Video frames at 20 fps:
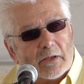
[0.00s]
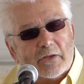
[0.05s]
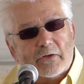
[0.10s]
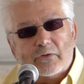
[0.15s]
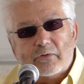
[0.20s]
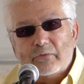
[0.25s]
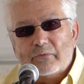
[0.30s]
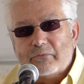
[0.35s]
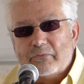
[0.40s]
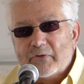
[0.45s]

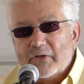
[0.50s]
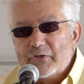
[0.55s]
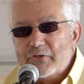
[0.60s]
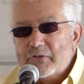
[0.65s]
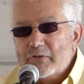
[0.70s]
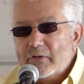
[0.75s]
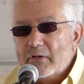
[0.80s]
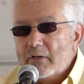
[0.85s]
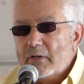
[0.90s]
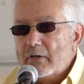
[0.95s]
into
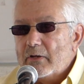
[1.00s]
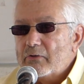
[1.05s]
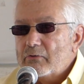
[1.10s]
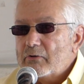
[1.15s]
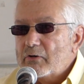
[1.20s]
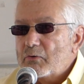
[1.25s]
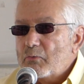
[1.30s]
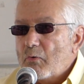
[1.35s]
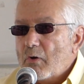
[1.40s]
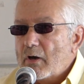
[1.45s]
fish and
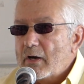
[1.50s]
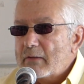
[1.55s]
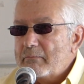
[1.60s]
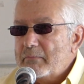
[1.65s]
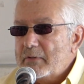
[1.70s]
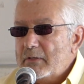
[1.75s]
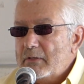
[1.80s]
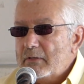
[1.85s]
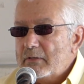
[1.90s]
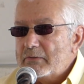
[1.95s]
other aquatic
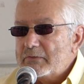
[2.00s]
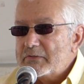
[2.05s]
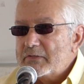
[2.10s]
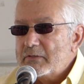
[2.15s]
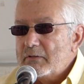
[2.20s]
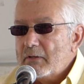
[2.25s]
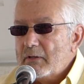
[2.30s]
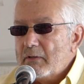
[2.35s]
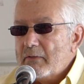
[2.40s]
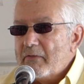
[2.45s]

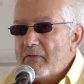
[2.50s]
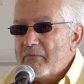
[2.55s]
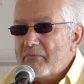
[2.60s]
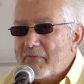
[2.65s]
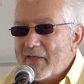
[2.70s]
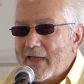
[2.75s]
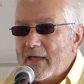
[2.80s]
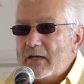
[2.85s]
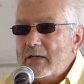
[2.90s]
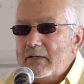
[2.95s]
beings.
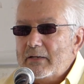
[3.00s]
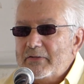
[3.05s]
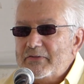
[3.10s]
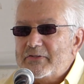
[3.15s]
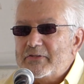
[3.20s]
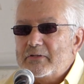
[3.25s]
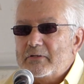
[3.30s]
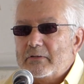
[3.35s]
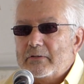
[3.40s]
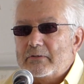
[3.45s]
That
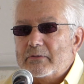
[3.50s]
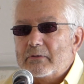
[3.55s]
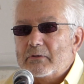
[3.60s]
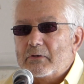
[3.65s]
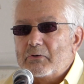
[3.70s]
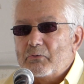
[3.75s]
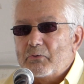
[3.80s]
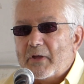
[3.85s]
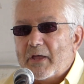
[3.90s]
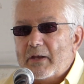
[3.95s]
incident
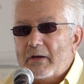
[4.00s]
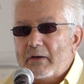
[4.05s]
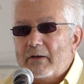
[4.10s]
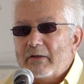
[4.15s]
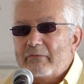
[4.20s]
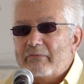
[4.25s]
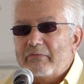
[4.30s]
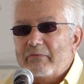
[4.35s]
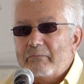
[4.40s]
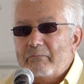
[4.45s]
created
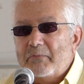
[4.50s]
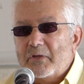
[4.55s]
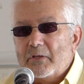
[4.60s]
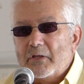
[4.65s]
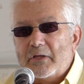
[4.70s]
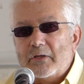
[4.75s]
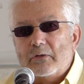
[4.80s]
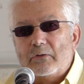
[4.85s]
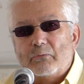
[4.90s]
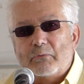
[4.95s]
a
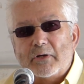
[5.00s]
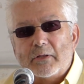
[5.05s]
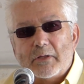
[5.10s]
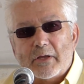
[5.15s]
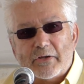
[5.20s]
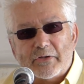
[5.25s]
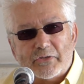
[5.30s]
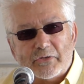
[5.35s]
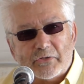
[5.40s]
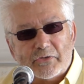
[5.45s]
familial
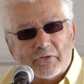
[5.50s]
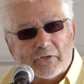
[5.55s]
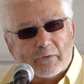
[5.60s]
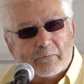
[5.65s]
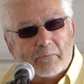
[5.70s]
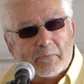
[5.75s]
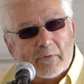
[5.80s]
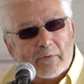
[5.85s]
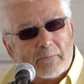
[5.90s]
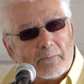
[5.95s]
relationship